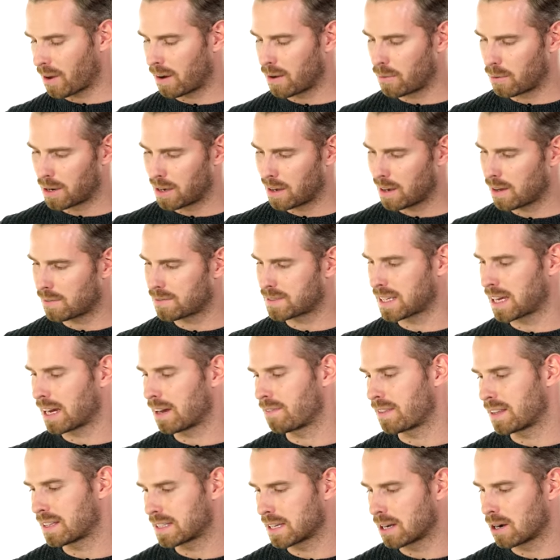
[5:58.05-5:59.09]
I would love to
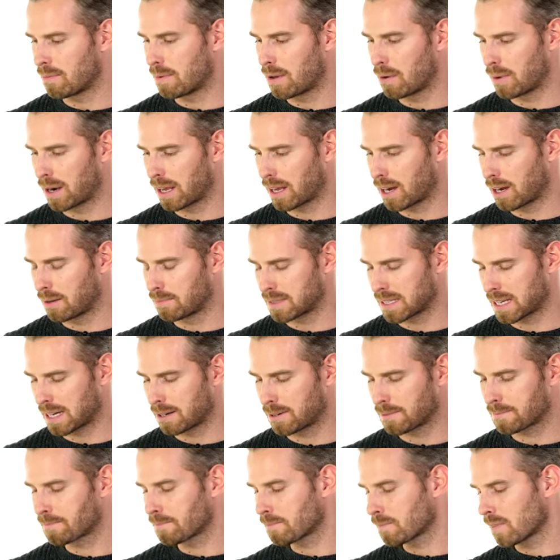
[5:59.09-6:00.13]
have this helmet when it comes
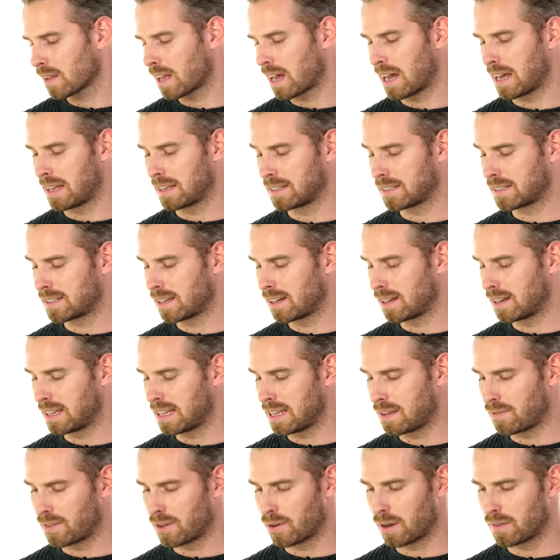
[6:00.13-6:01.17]
out, and
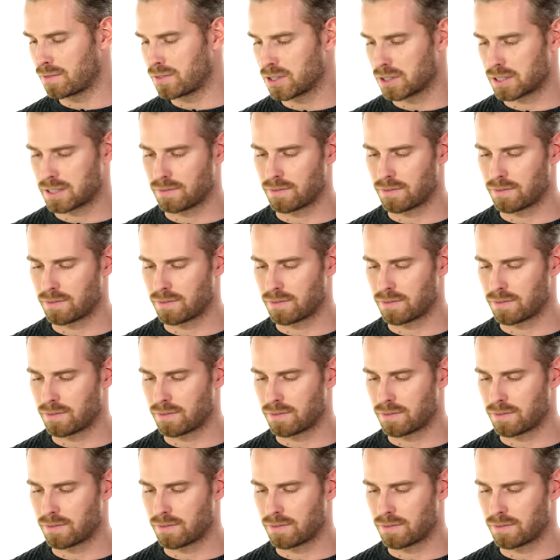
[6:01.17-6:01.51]
even though I've just